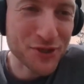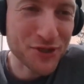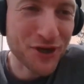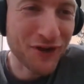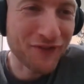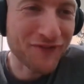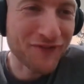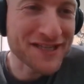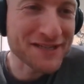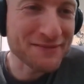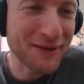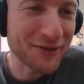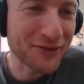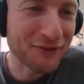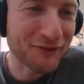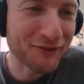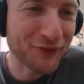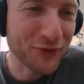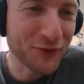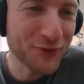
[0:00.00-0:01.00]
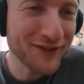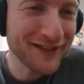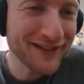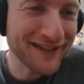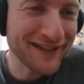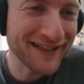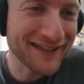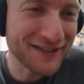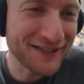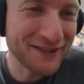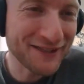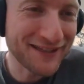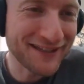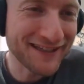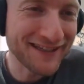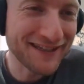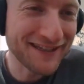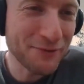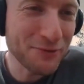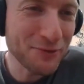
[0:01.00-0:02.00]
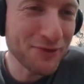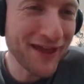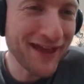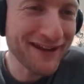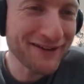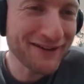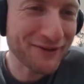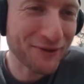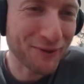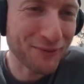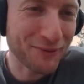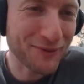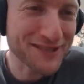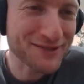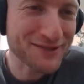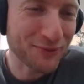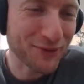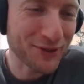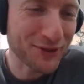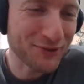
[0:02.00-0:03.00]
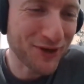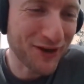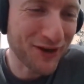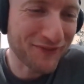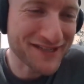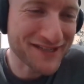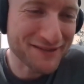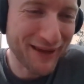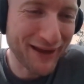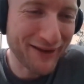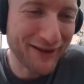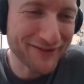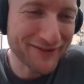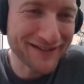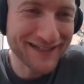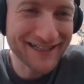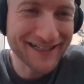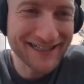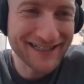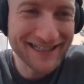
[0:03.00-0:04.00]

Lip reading: what you're nervous about the food in Yiwu then? Or what are you nervous about?